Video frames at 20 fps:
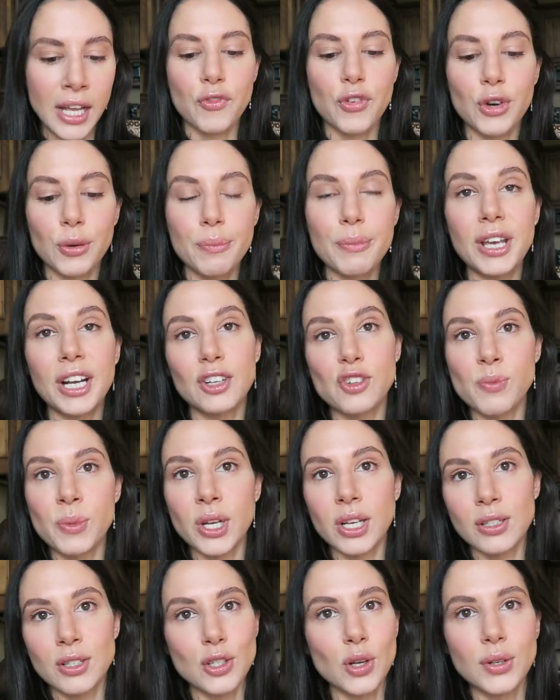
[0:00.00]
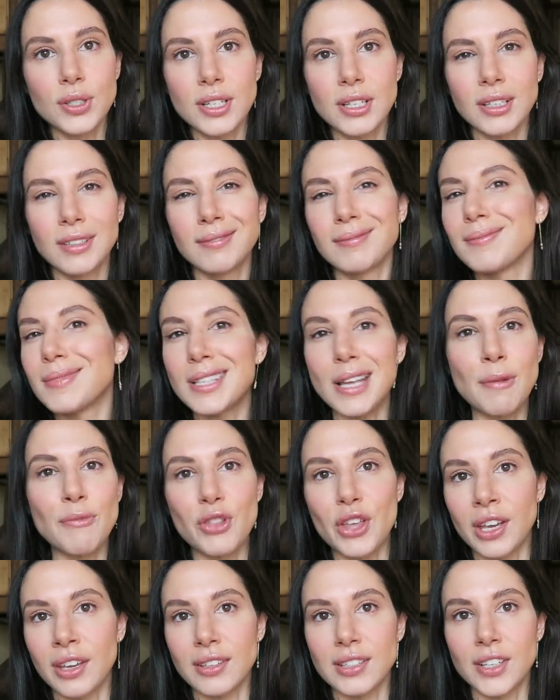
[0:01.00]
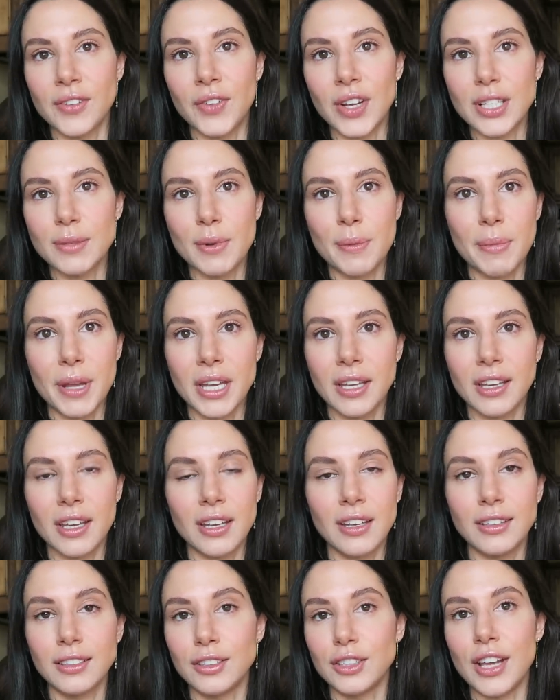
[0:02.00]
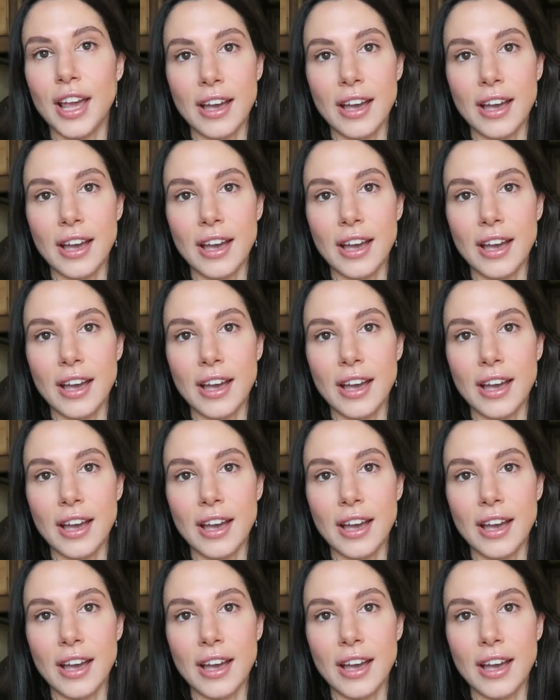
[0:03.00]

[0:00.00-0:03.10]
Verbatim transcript: For management consulting, same thing as investment banking.